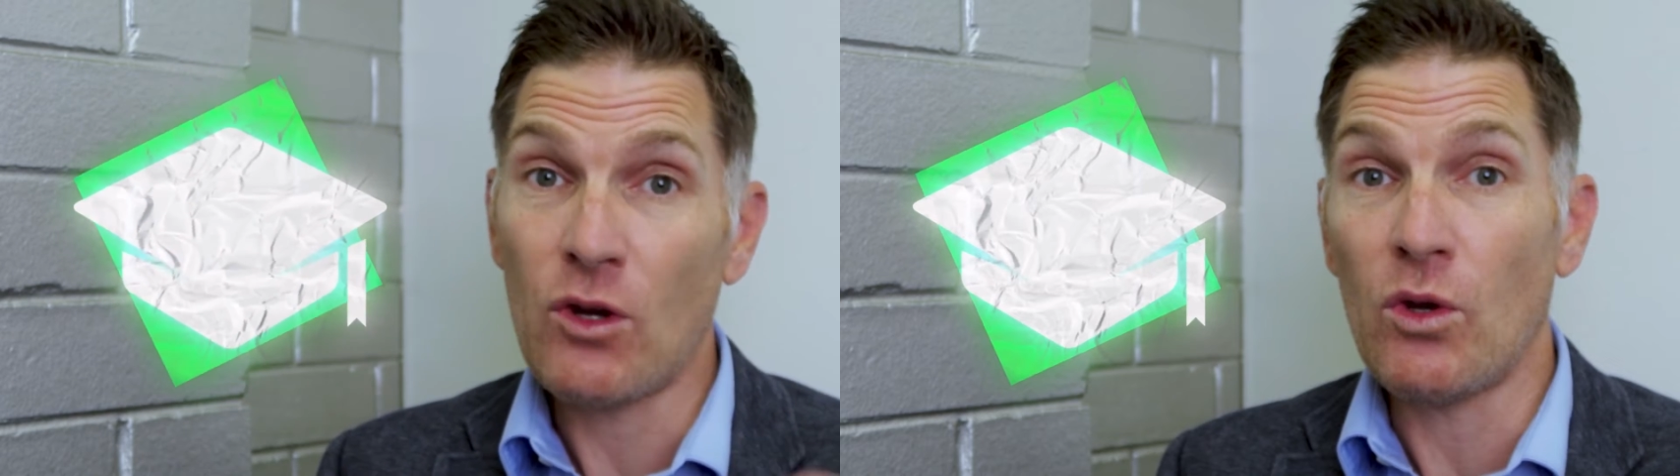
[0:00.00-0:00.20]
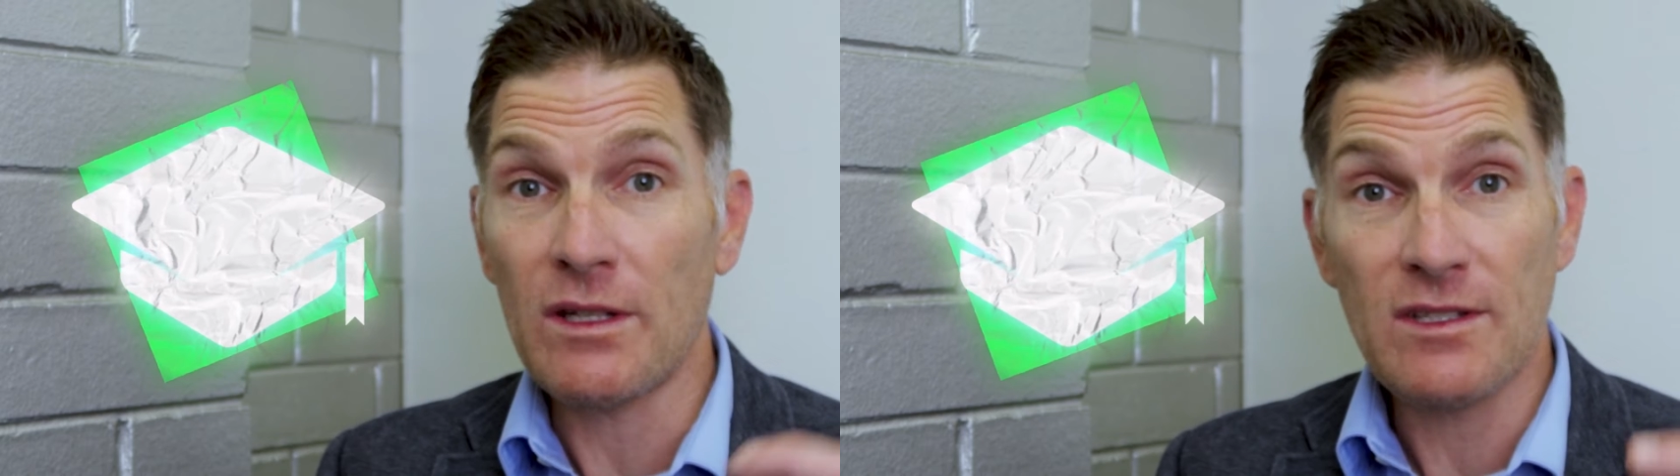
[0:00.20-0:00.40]

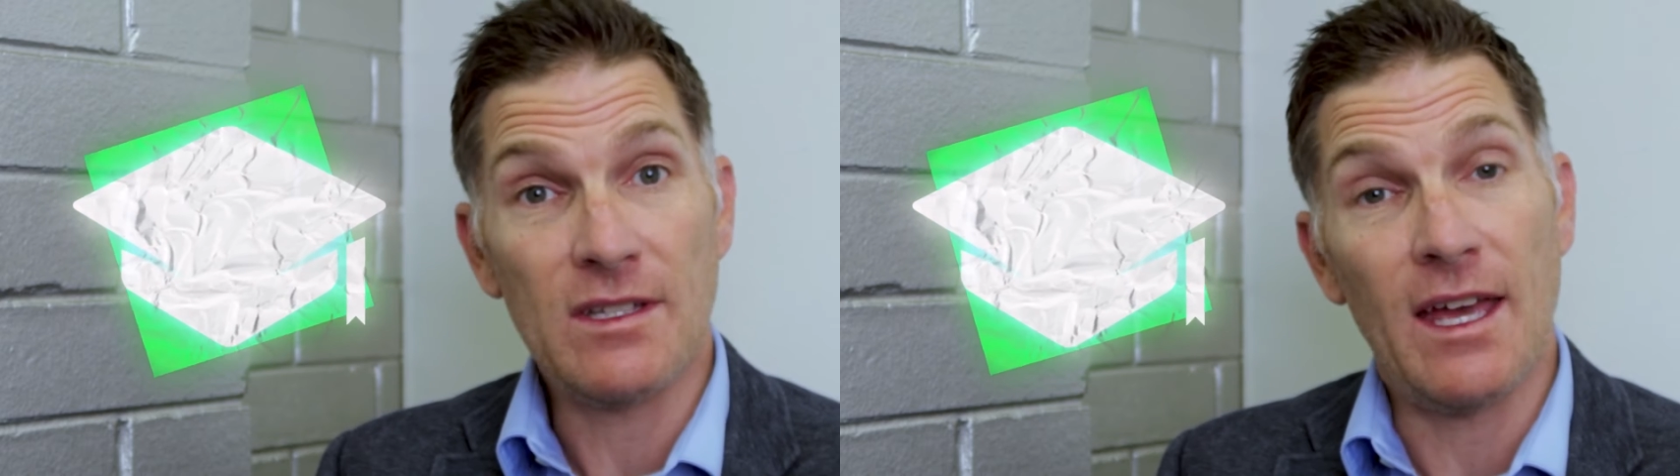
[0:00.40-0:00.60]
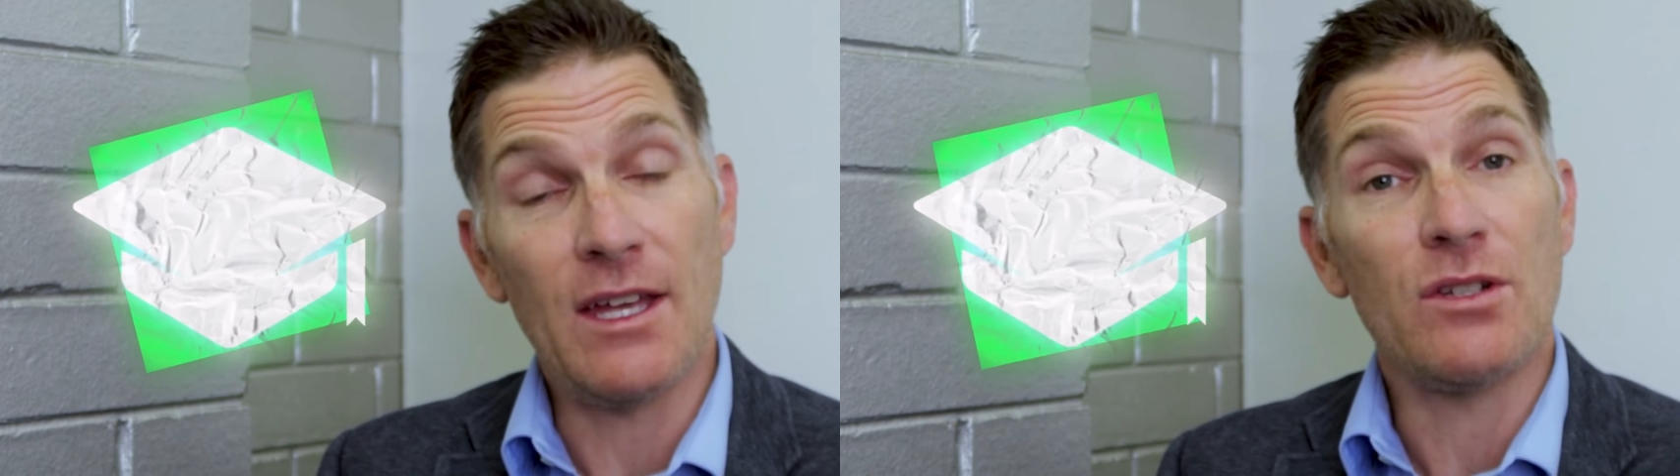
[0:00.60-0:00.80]
early
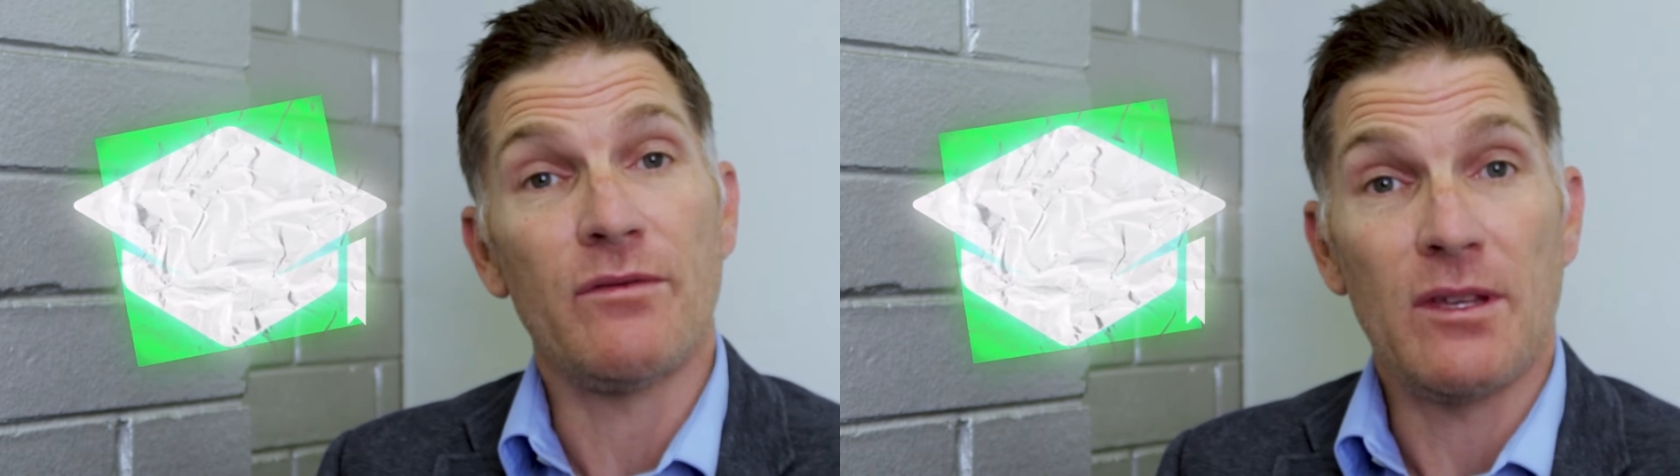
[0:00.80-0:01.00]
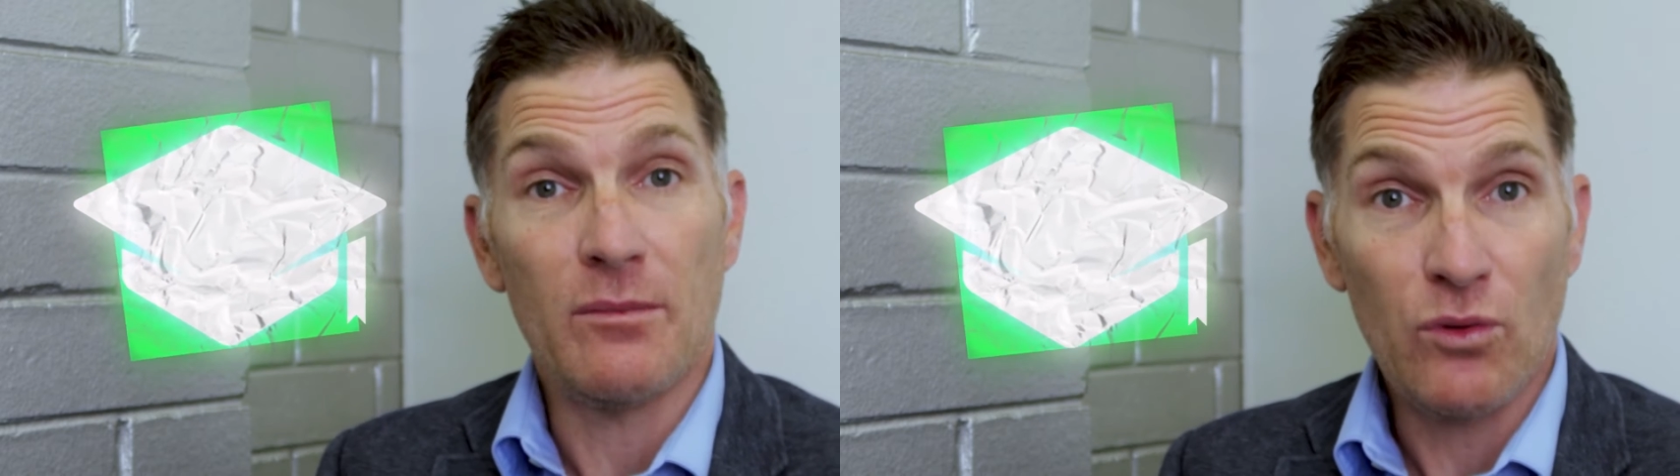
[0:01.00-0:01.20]
stage of
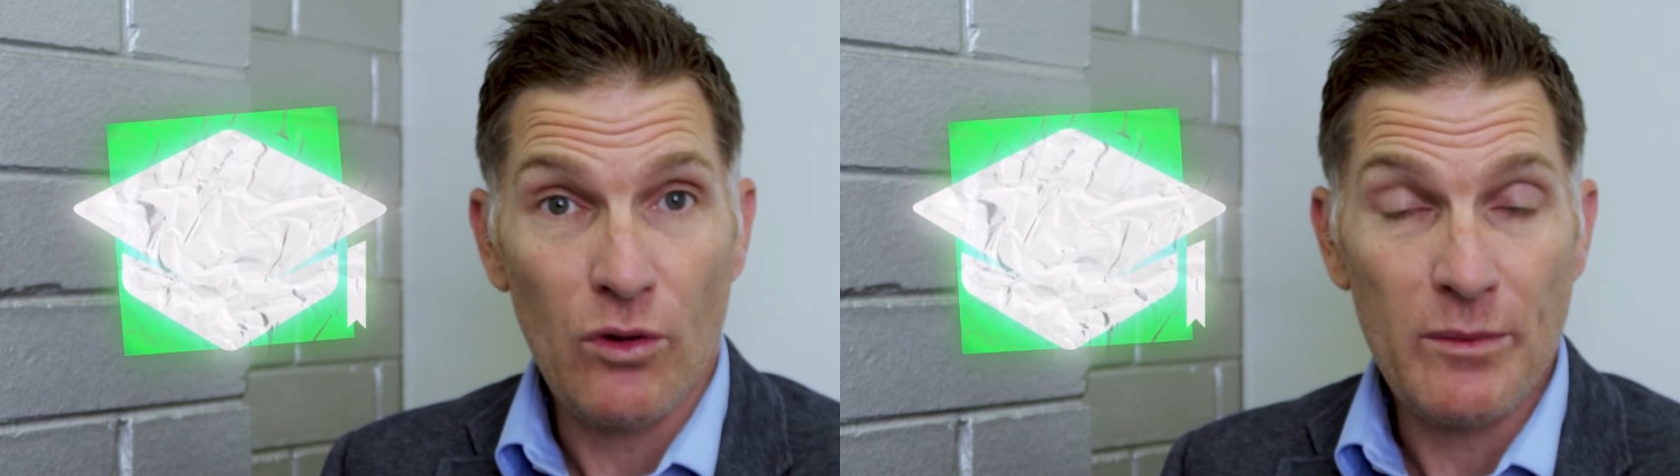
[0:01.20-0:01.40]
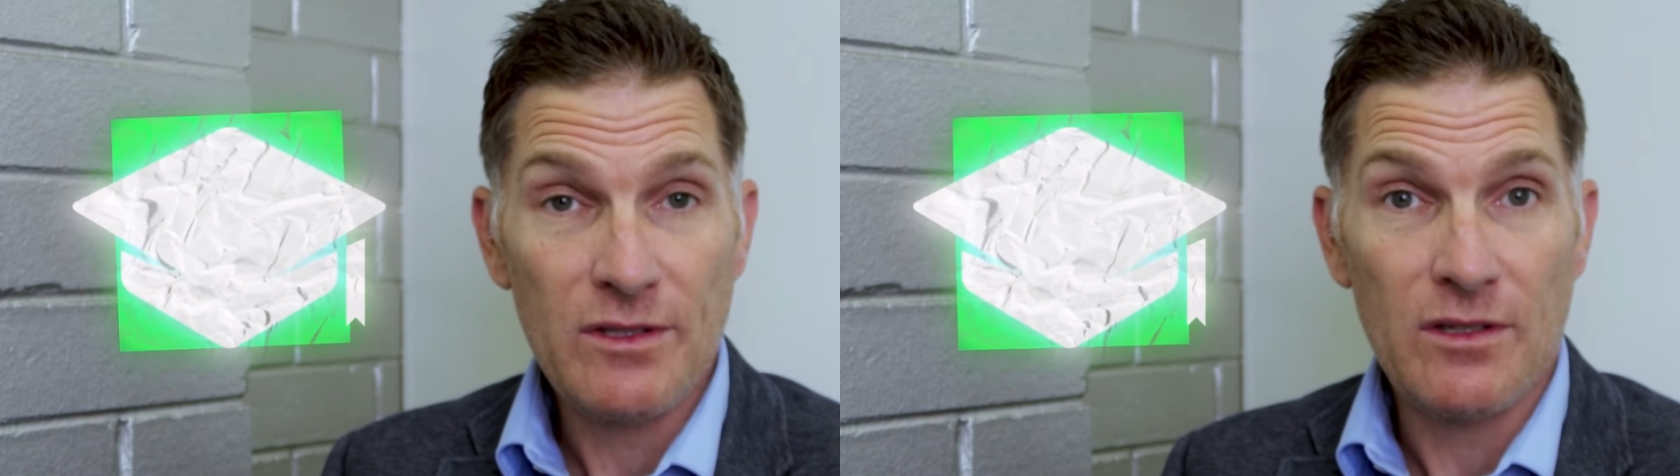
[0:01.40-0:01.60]
the
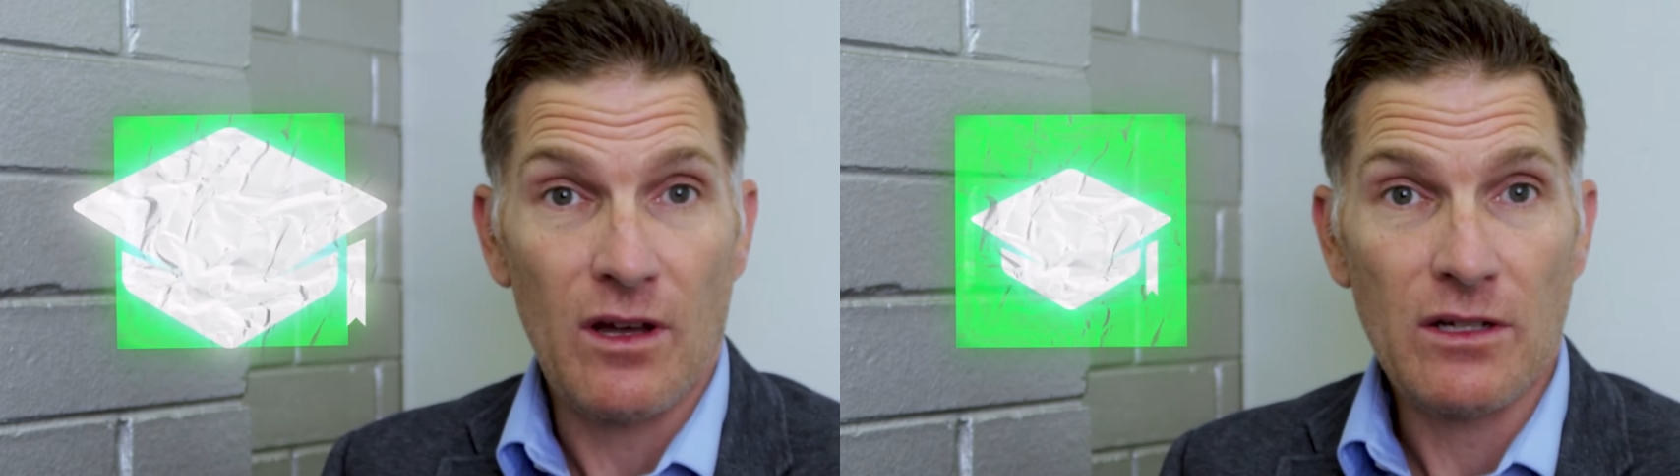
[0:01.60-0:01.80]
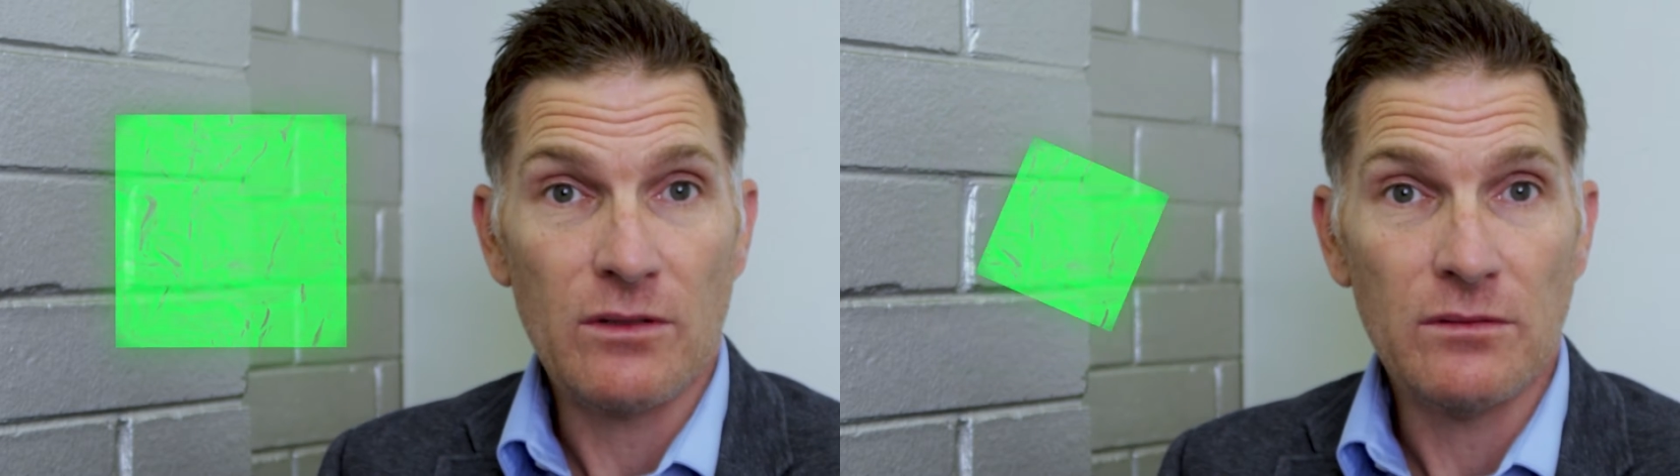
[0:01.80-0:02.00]
employment
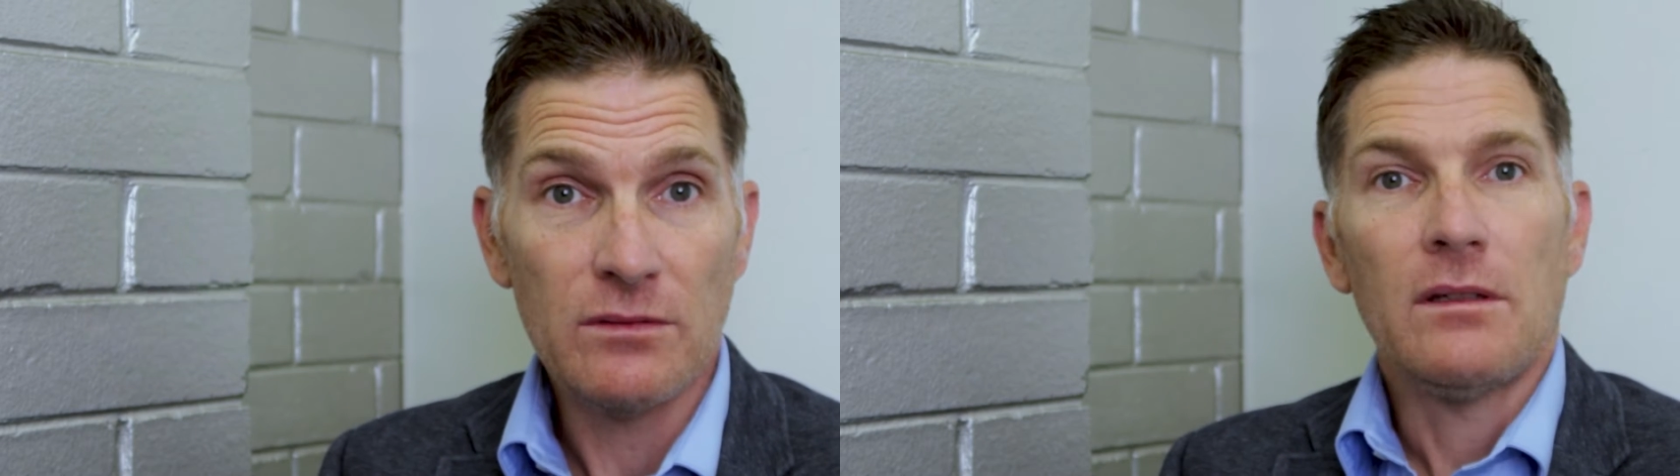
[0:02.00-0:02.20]
cycle.